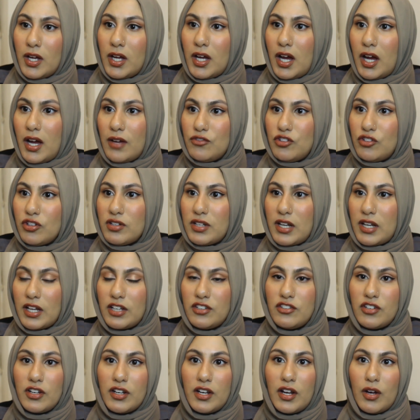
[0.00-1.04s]
I've just like
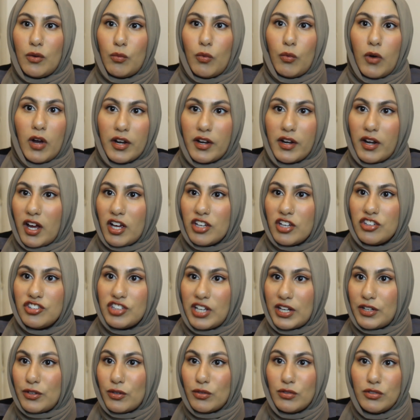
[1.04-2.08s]
done a one
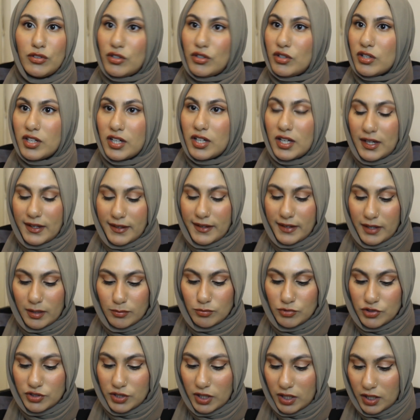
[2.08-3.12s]
eyeshadow look and I'm
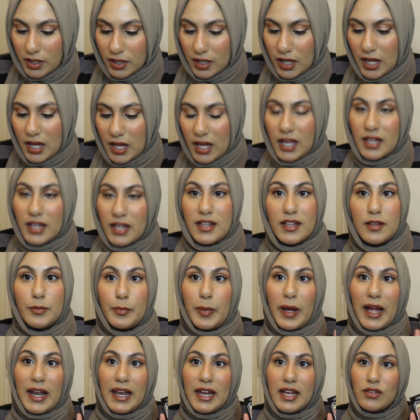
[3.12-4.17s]
done. This
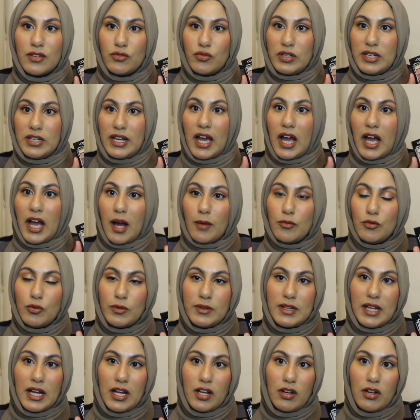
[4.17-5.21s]
palette has really helped with
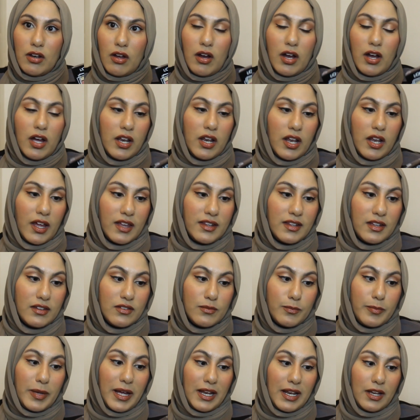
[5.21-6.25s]
that a lot. I like this
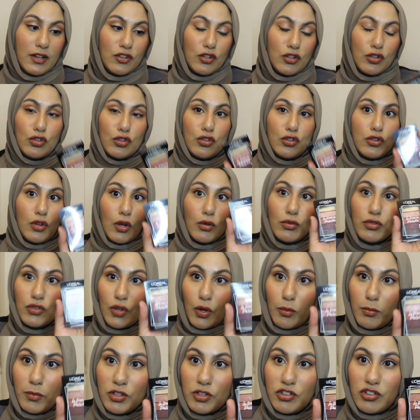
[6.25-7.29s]
palette so
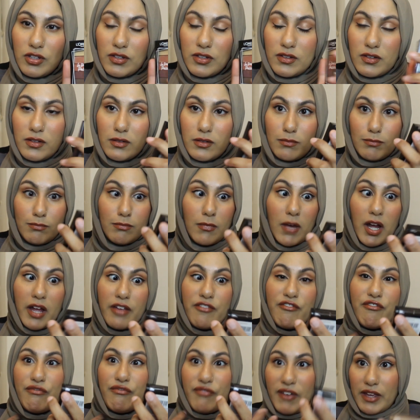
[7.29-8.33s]
much. It's my
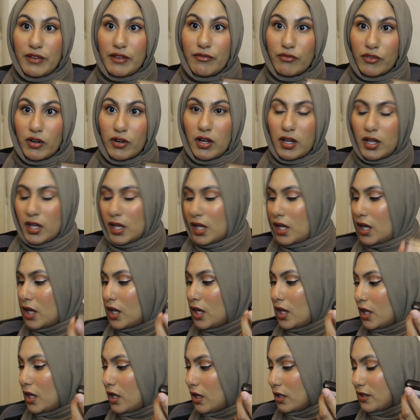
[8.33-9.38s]
favourite
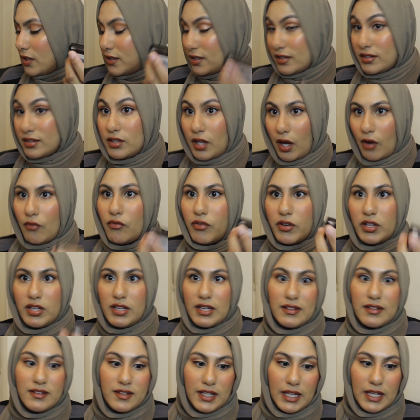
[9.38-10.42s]
discovery
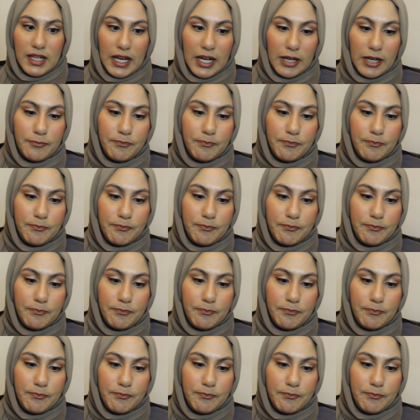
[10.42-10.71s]
this year.